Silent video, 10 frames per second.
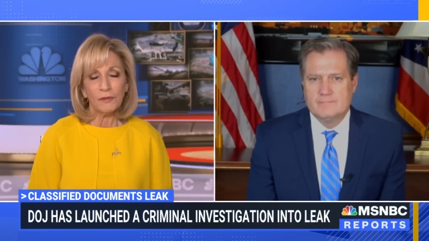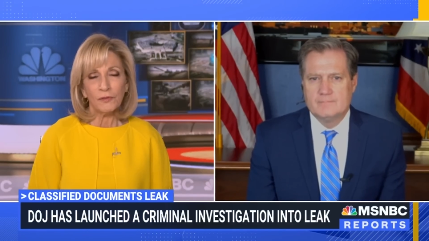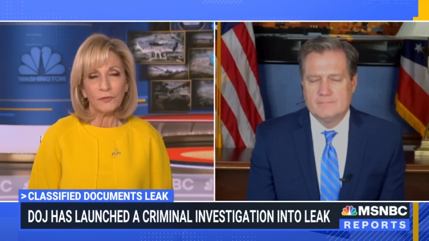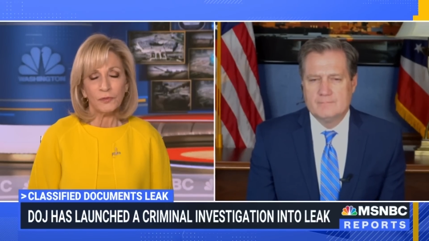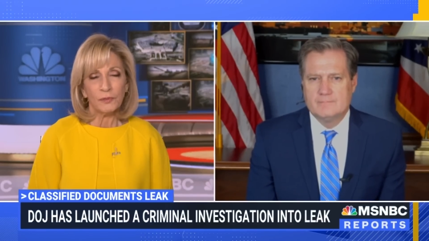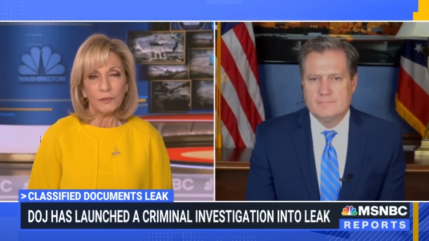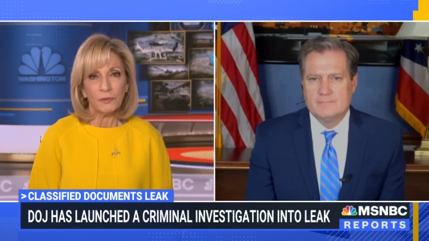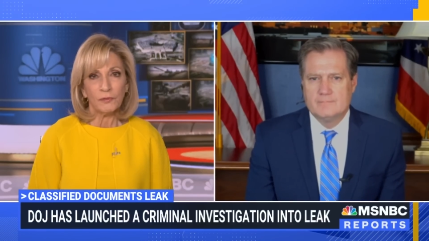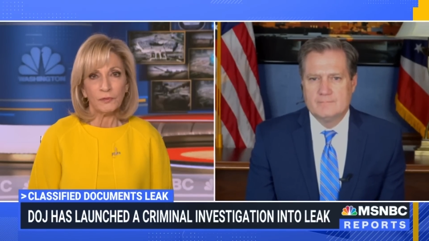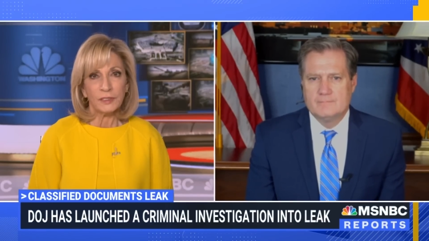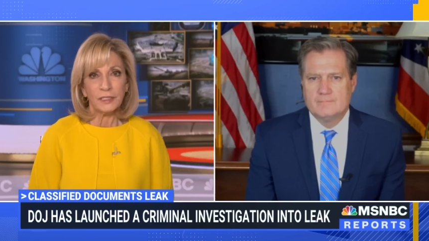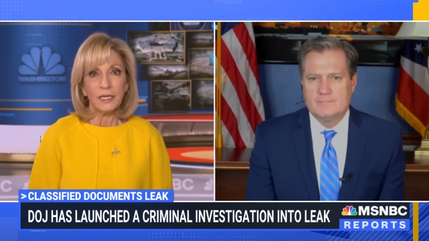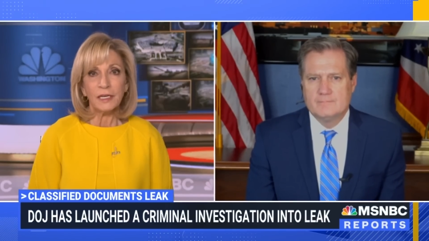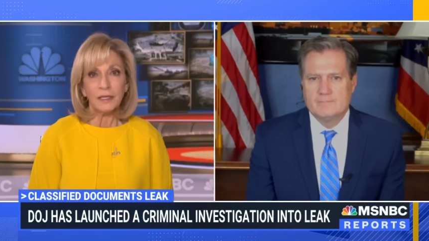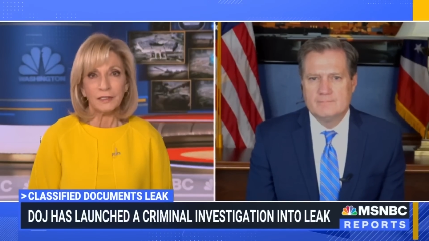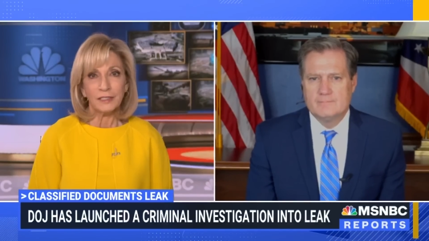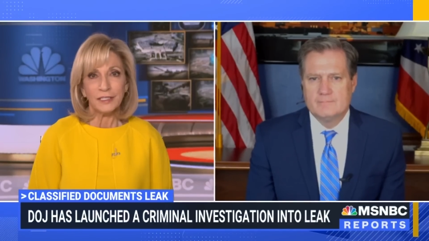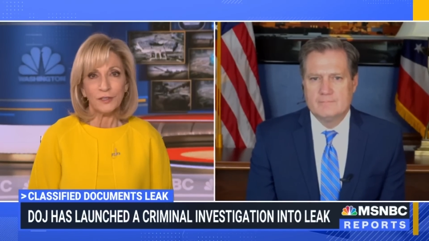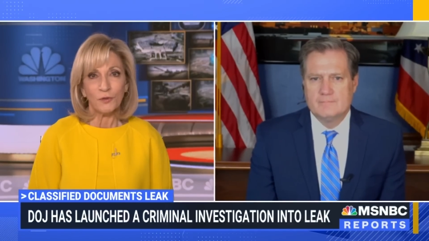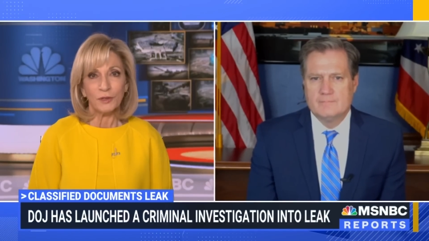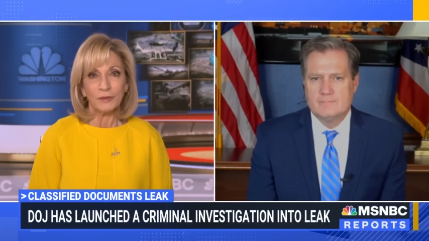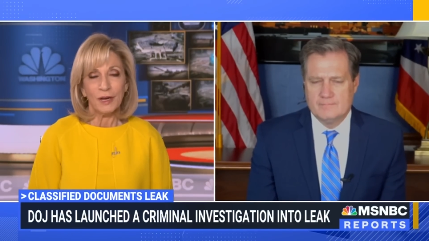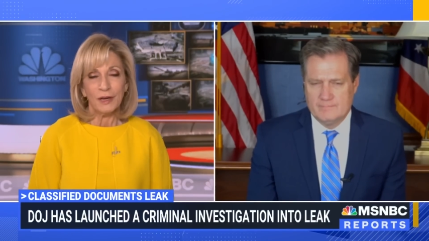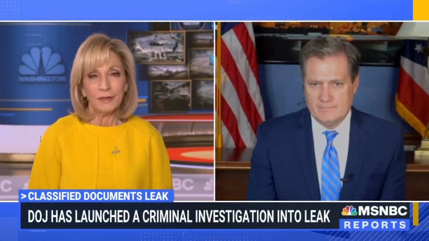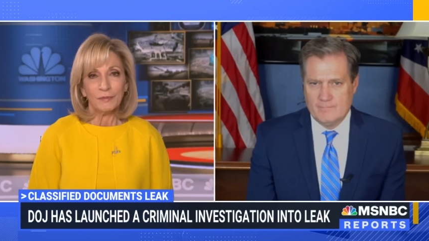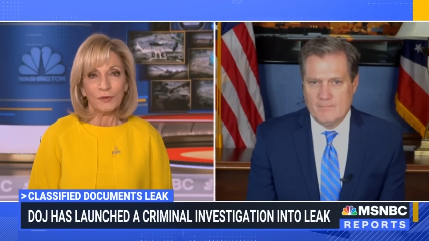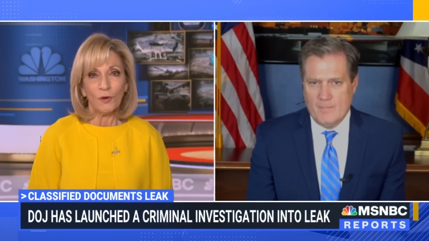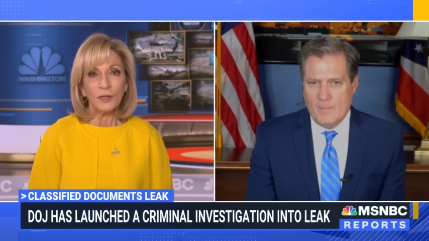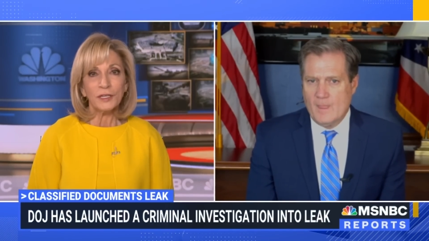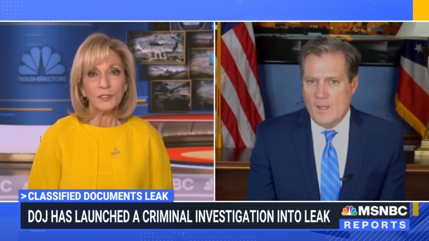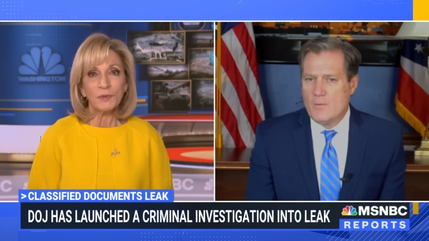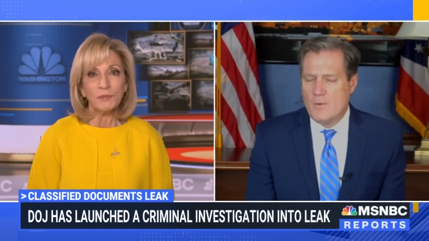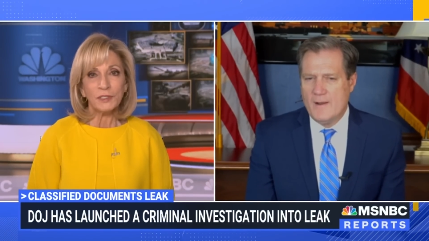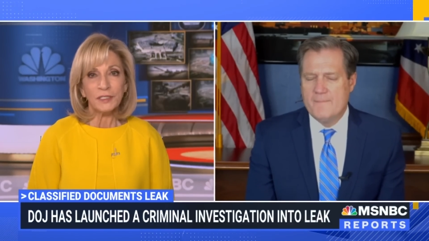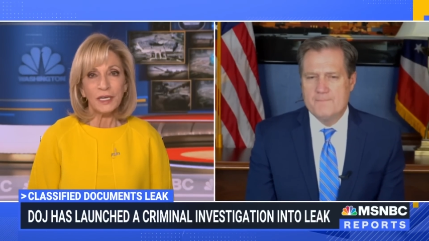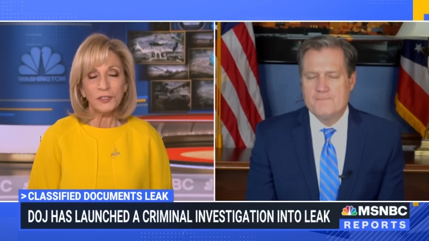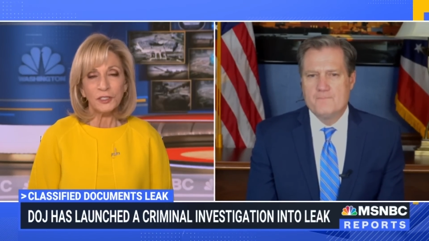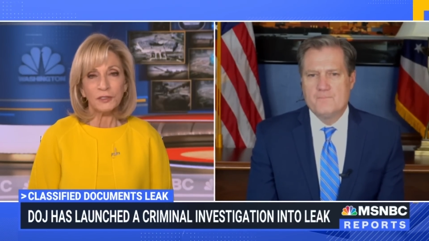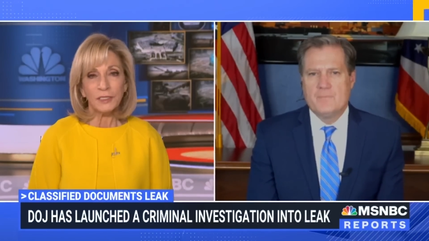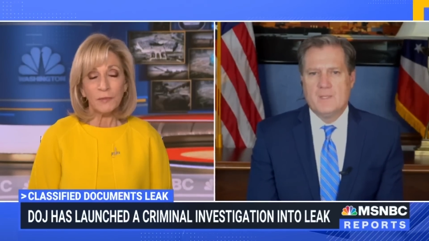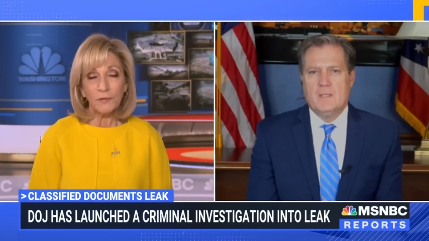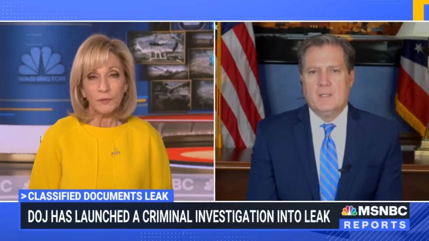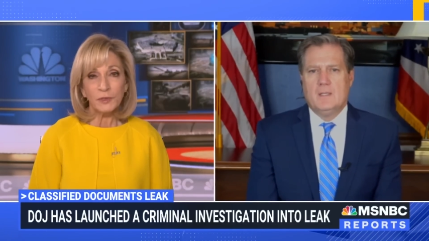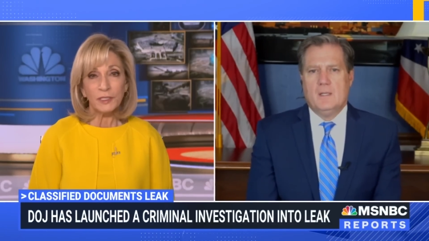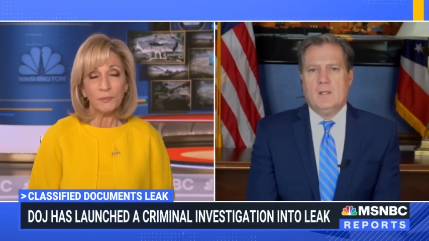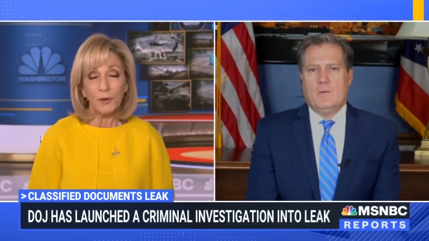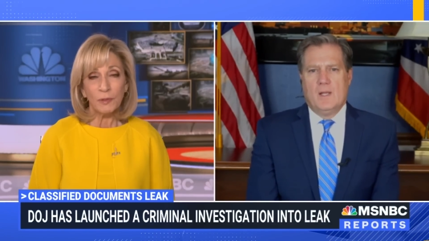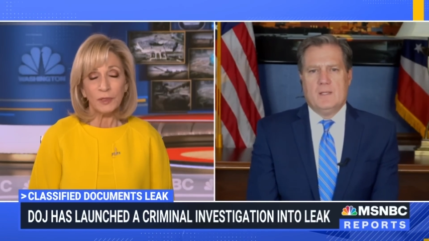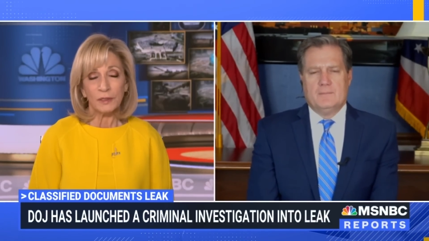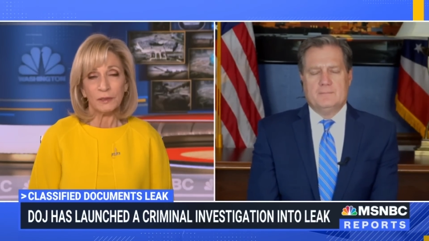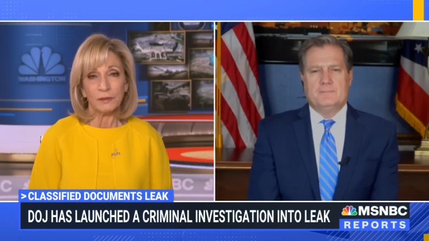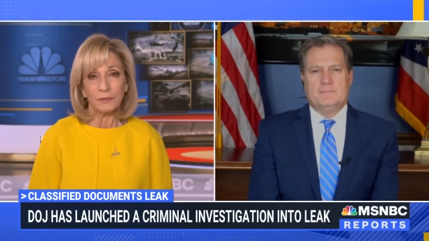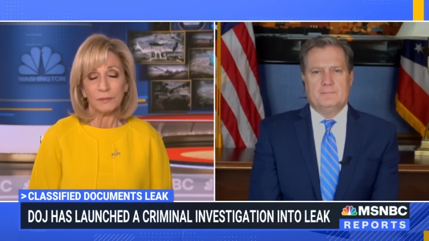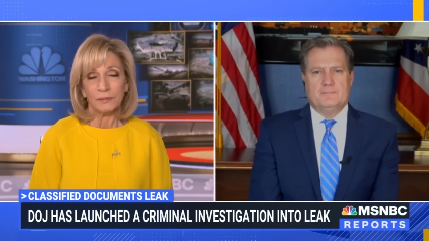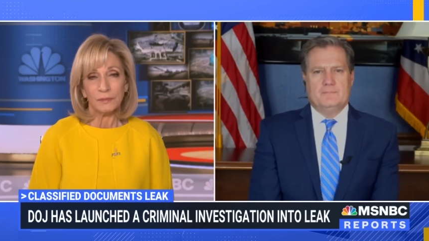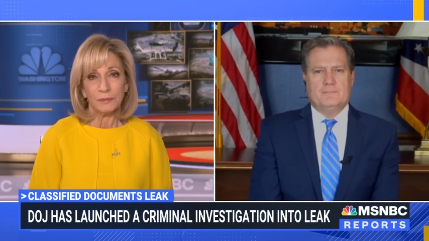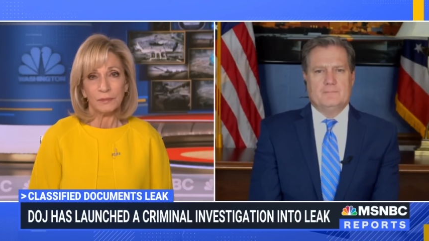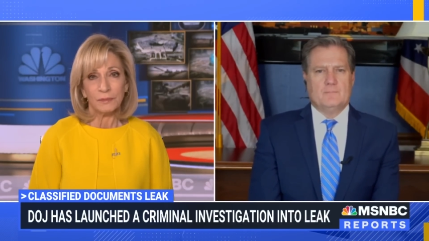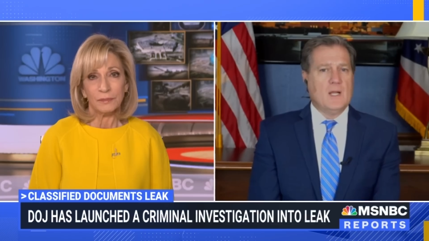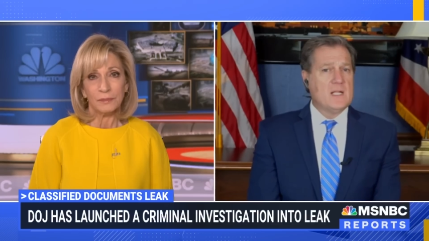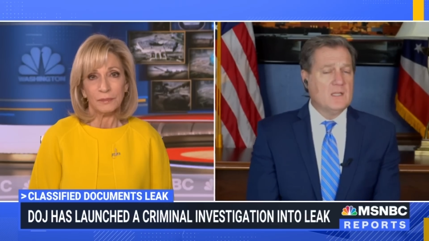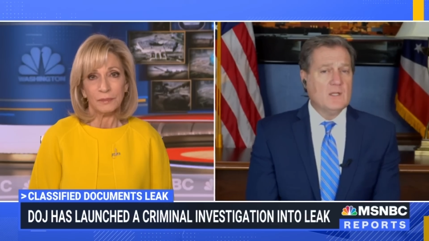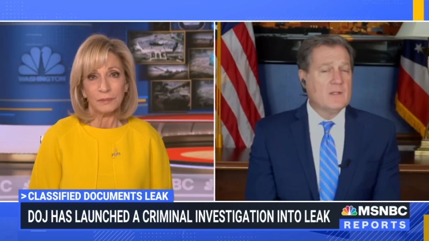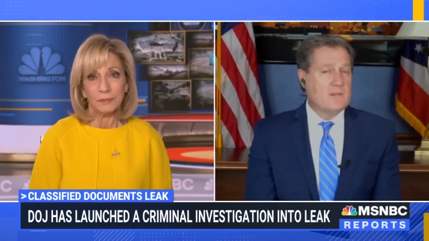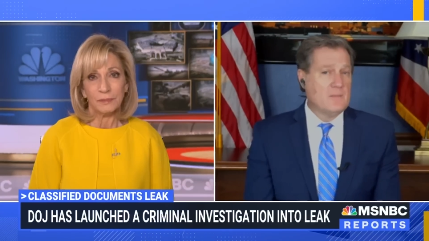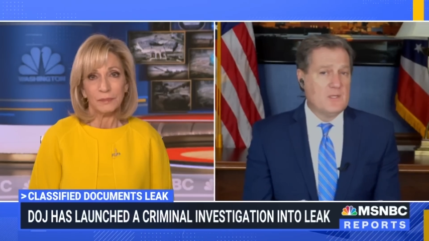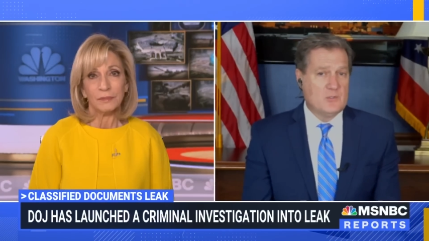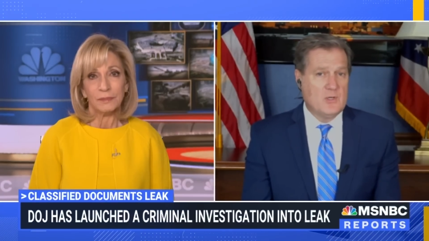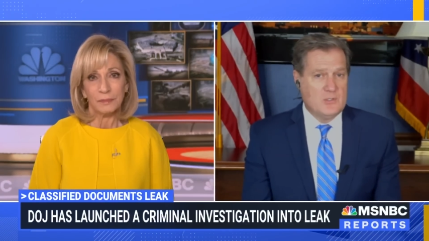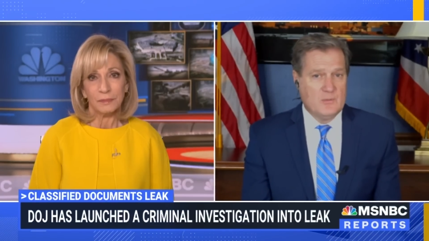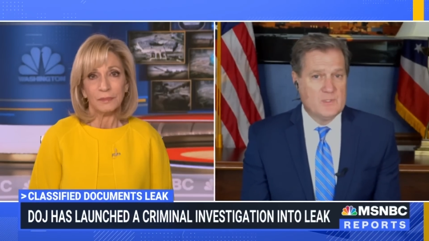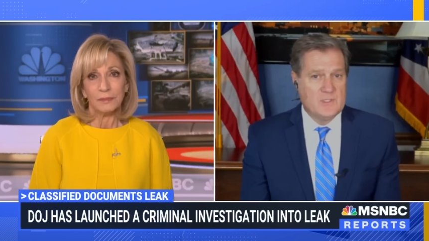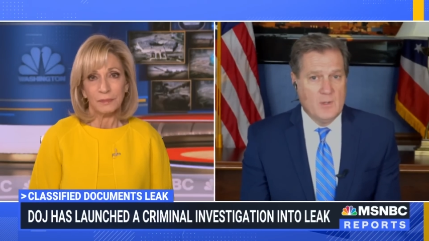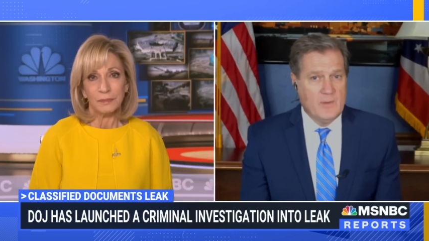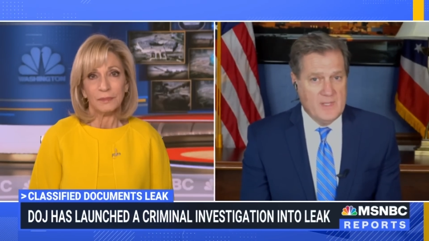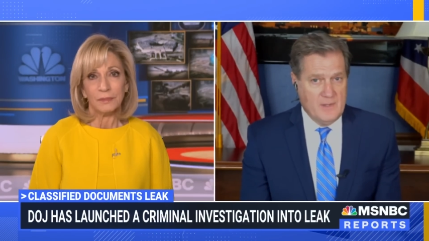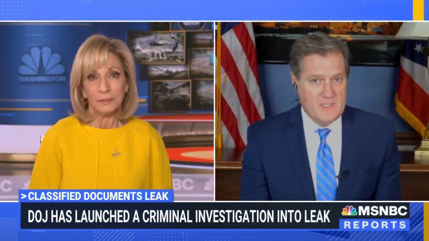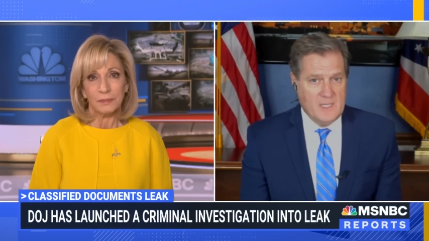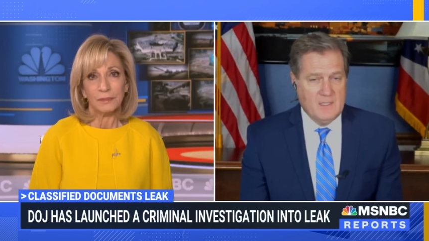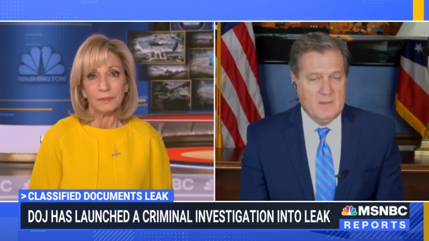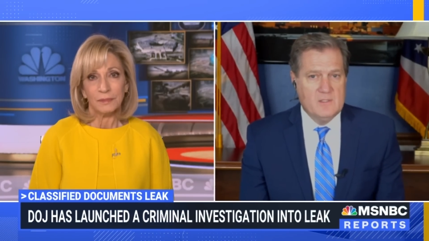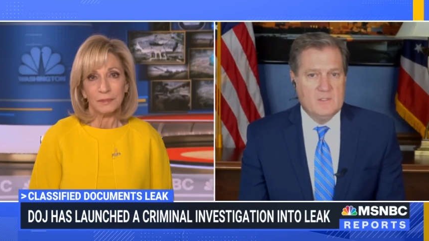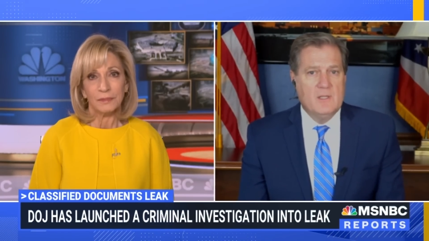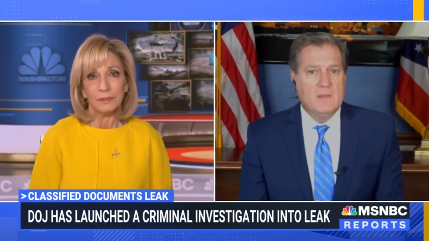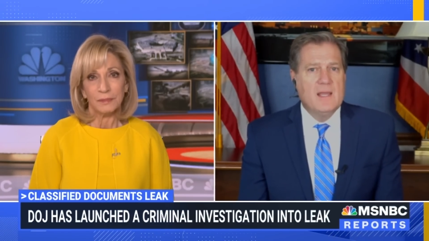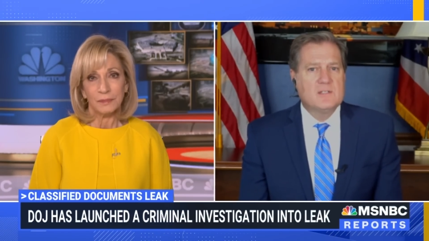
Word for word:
Speaker 1: of seeing it in Discord, calling it to people's right. attention? Some of it was in right. public.
Speaker 2: Right. Clearly, the administration was slow on the uptake in this, and that's